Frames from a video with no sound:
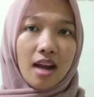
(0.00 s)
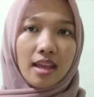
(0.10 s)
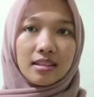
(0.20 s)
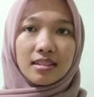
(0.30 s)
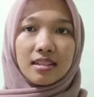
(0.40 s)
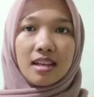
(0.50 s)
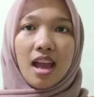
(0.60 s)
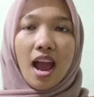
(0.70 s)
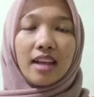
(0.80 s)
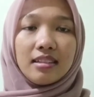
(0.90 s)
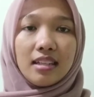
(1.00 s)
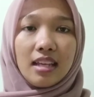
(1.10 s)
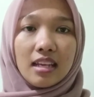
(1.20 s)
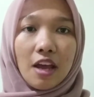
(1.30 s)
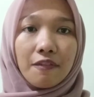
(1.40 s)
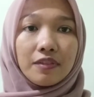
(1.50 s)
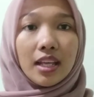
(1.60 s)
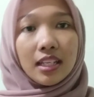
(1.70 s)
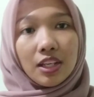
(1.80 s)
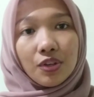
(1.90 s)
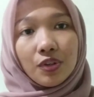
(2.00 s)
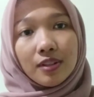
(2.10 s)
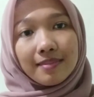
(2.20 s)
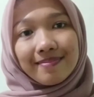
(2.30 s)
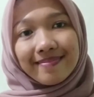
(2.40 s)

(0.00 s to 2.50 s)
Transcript: right? I think enough. Thank you.